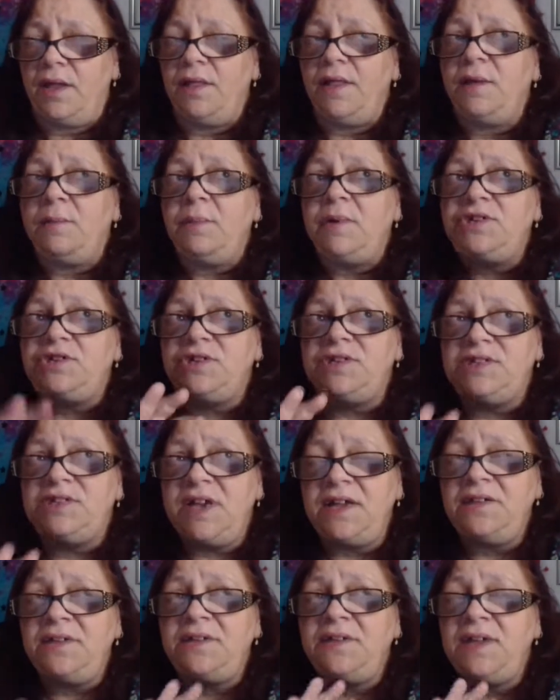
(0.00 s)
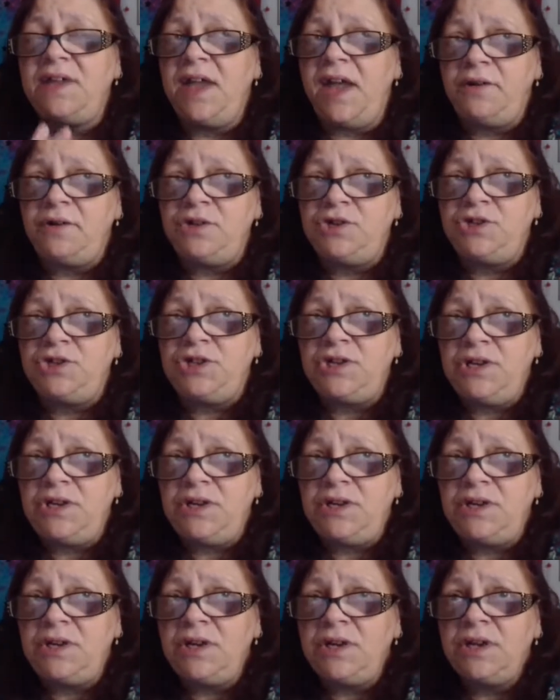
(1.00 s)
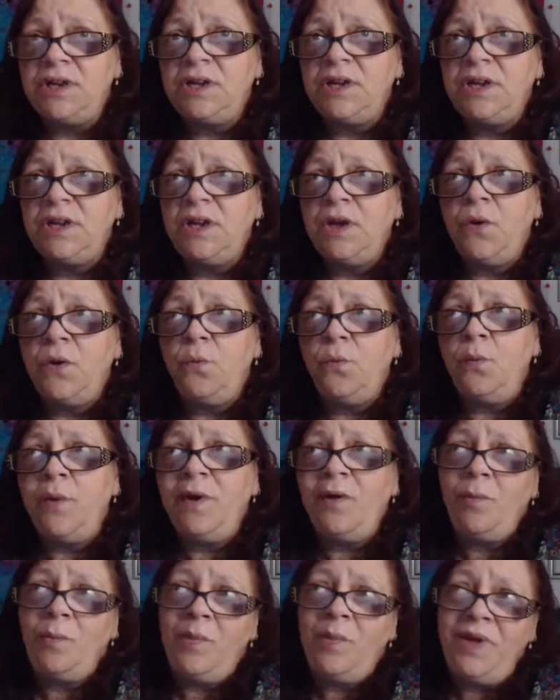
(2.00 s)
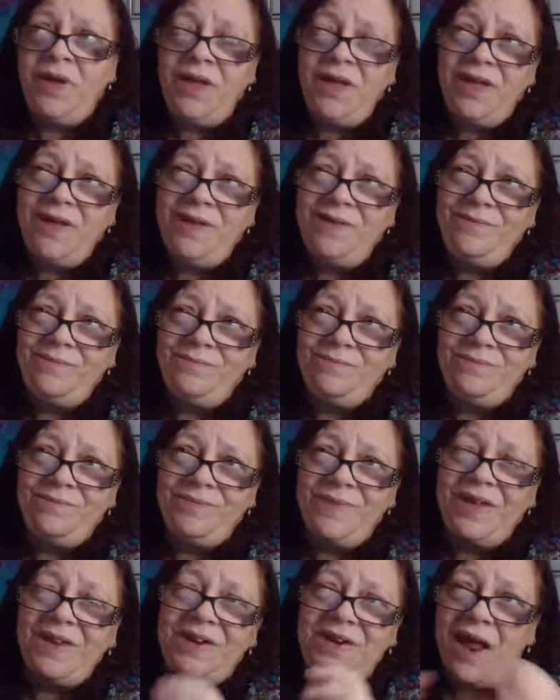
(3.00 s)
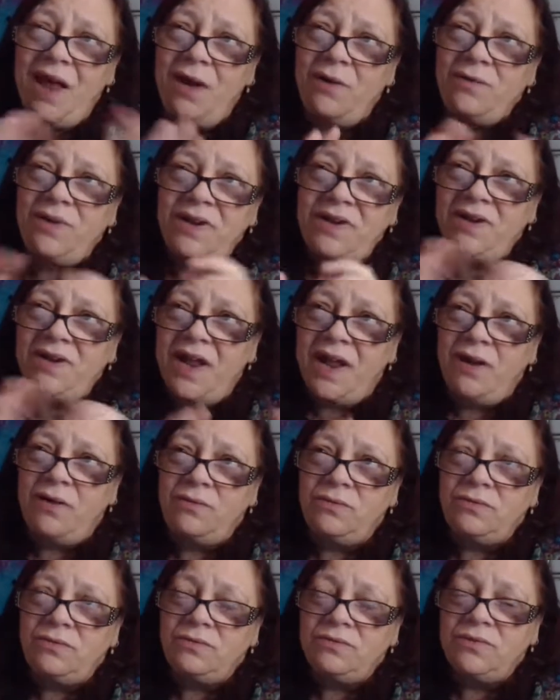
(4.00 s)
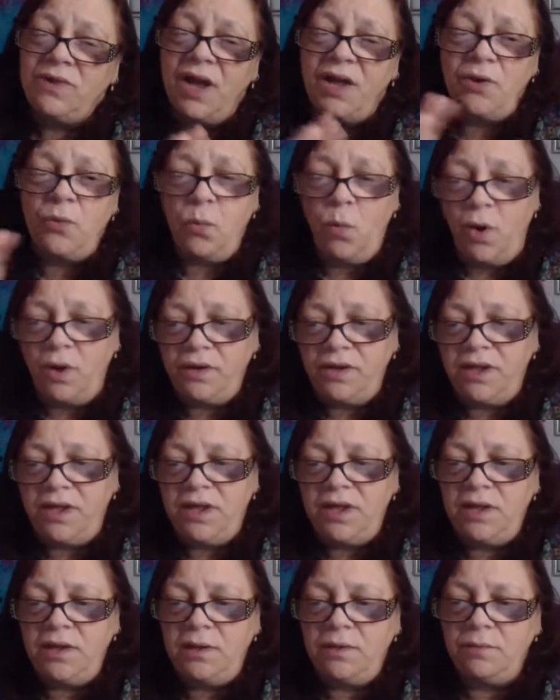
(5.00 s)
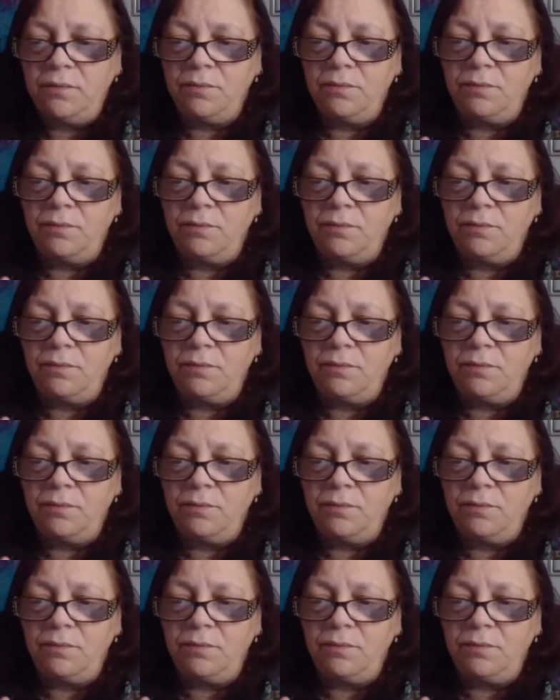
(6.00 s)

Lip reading: let me just say that the energy will be in and out, kind of wonky,